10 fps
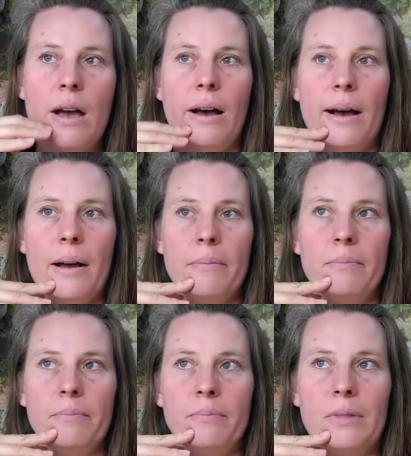
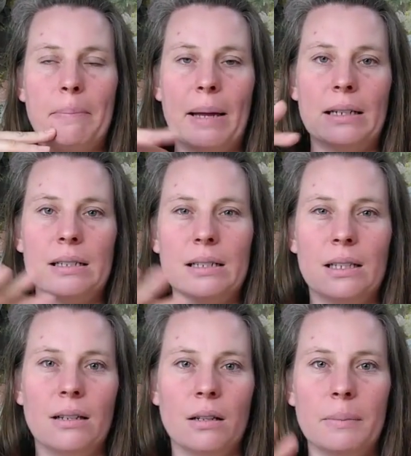The pattern is a
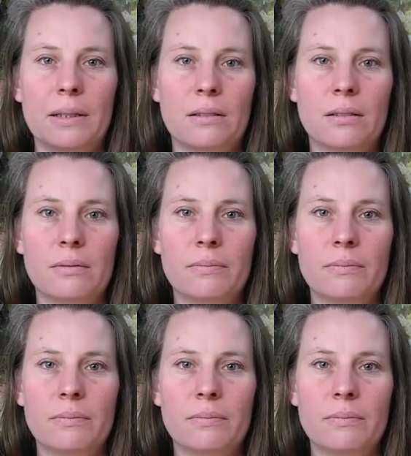little bit